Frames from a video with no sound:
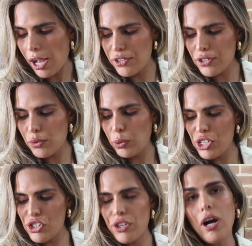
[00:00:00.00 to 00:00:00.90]
I just
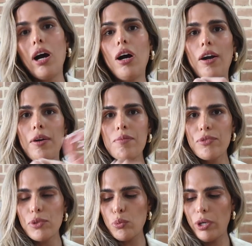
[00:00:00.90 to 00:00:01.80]
wish the
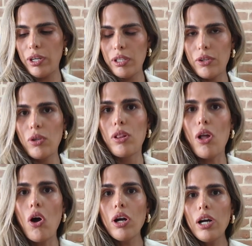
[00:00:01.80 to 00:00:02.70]
arms were a little
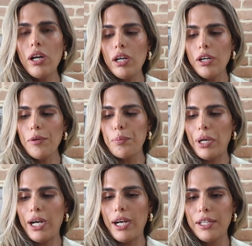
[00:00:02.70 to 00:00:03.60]
longer,
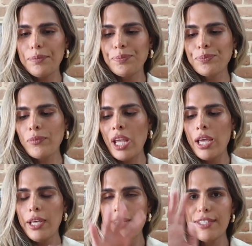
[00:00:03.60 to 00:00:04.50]
but
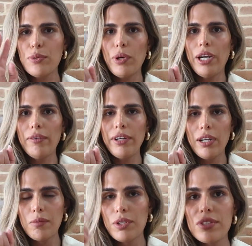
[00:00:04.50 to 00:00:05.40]
it's whatever.
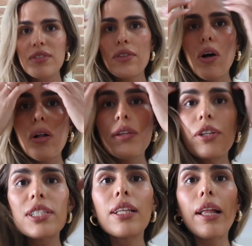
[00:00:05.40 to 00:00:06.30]
I'm just stalled and
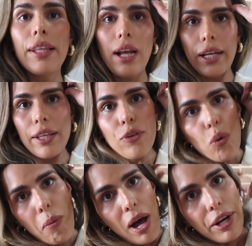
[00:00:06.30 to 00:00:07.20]
there's nothing I can
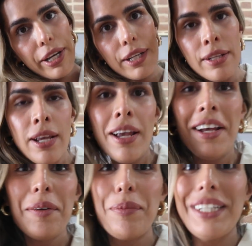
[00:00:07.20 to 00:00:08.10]
do about it.
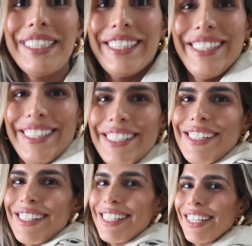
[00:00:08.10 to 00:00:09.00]
But she's
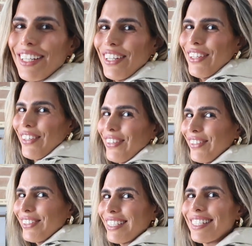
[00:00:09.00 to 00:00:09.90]
just
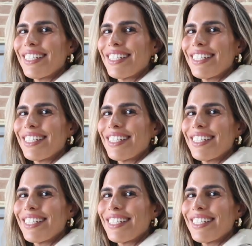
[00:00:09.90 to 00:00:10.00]
cute.